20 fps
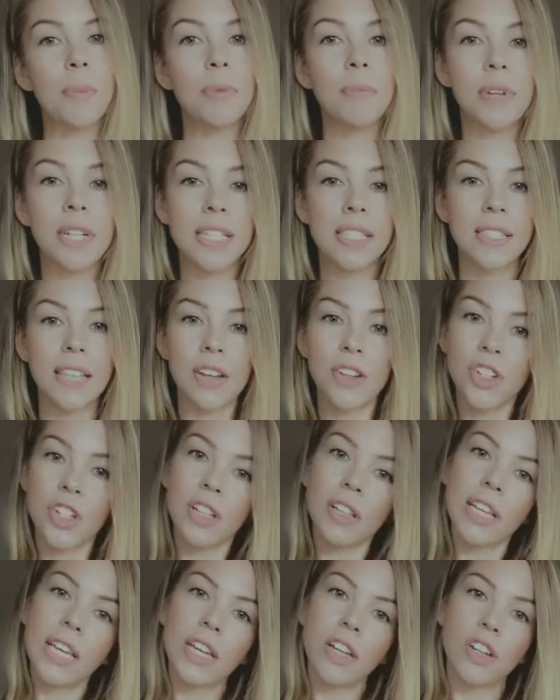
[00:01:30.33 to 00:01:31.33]
but
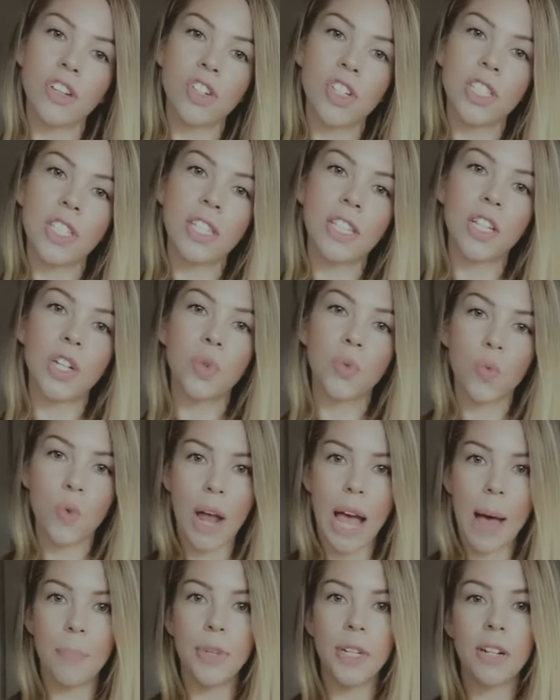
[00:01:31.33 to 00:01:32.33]
essentially you're just gonna
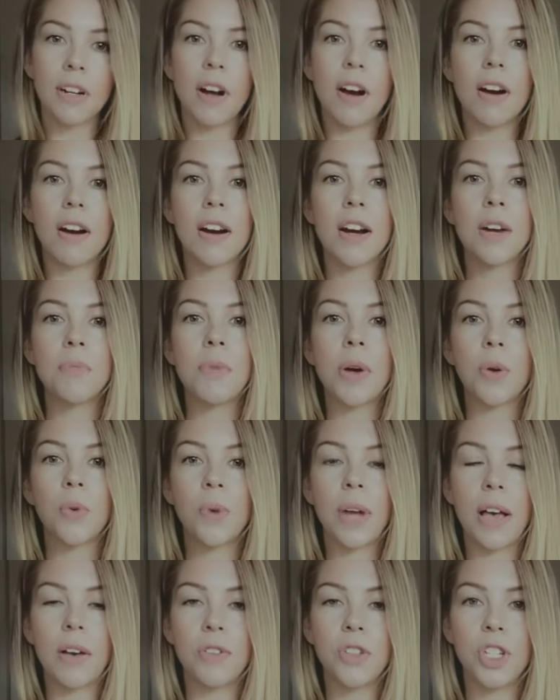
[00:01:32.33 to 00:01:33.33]
wrap your arm
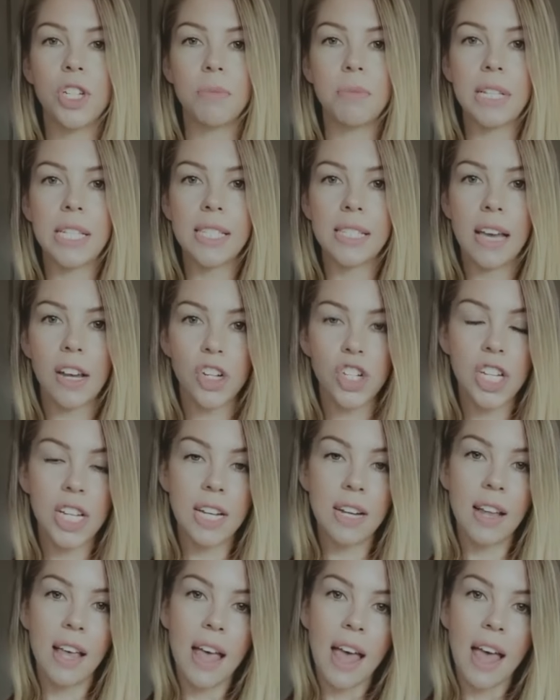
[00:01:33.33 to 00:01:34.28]
around your midsection